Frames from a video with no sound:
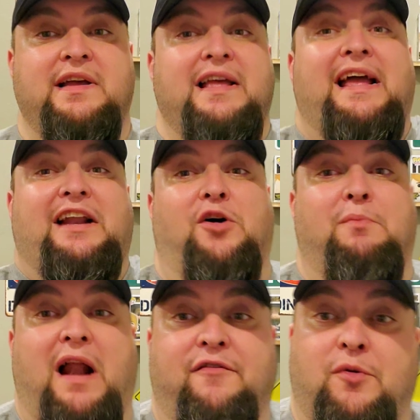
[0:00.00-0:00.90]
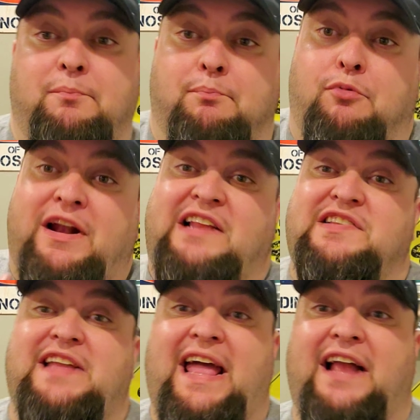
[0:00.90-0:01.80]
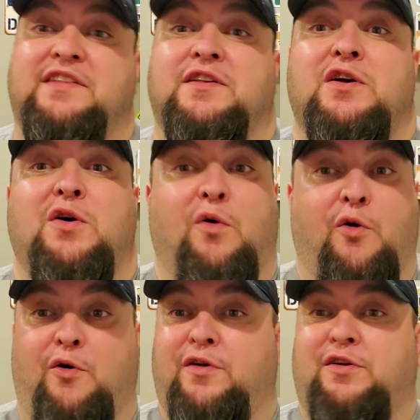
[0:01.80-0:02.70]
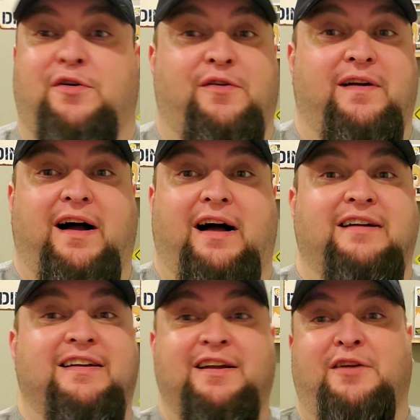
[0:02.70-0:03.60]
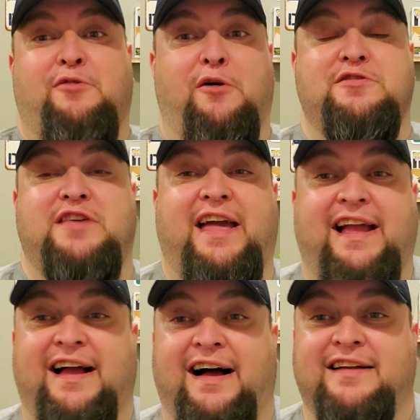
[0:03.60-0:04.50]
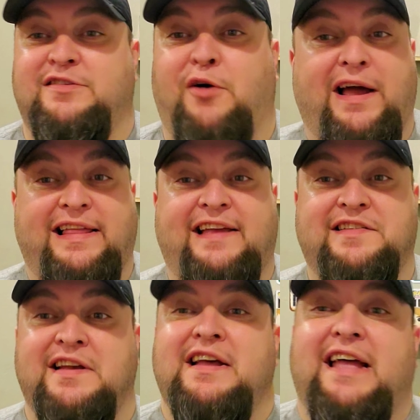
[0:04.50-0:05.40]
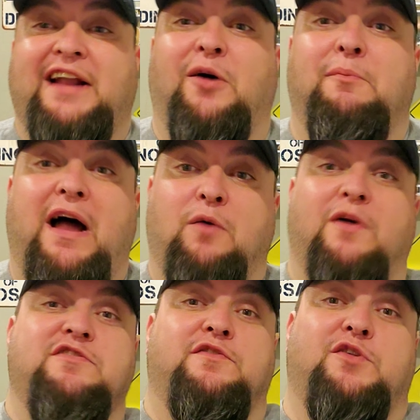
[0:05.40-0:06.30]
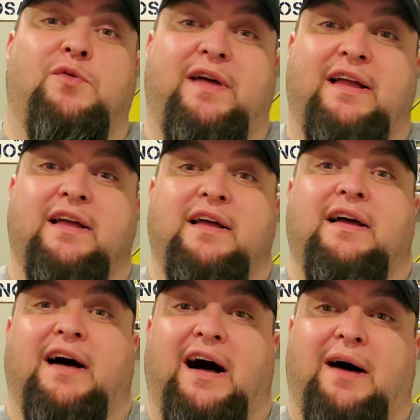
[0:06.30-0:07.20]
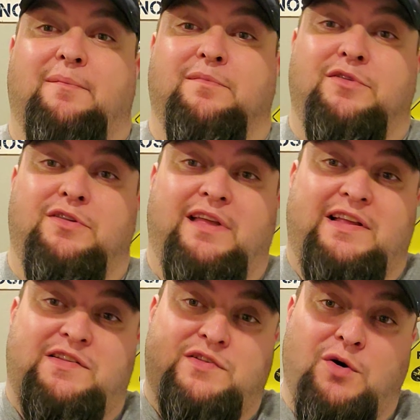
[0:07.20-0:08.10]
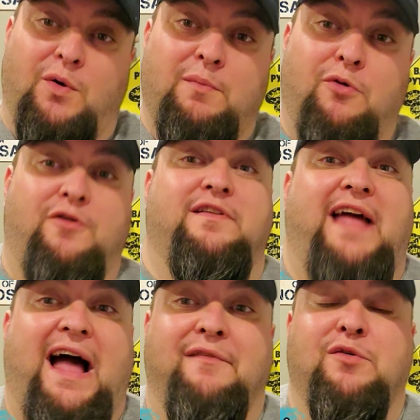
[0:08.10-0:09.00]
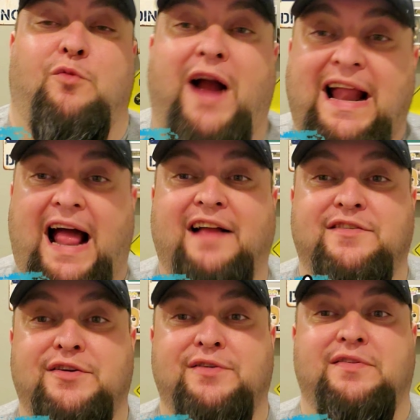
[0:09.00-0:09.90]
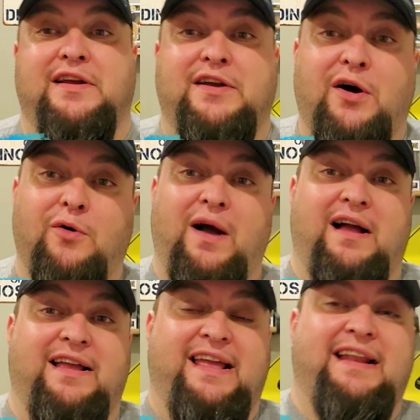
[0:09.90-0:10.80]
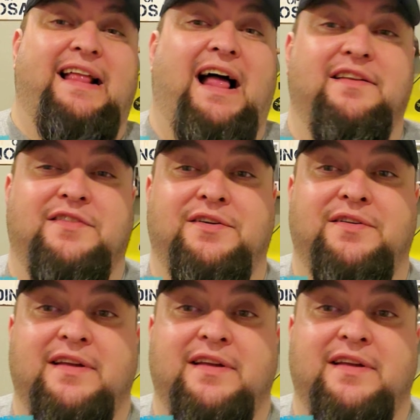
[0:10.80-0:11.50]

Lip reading: And it don't matter if you're breeding snakes or you're crocheting doilies. It don't matter what you're doing. It's so important to have the right attitude, the go-get-it attitude.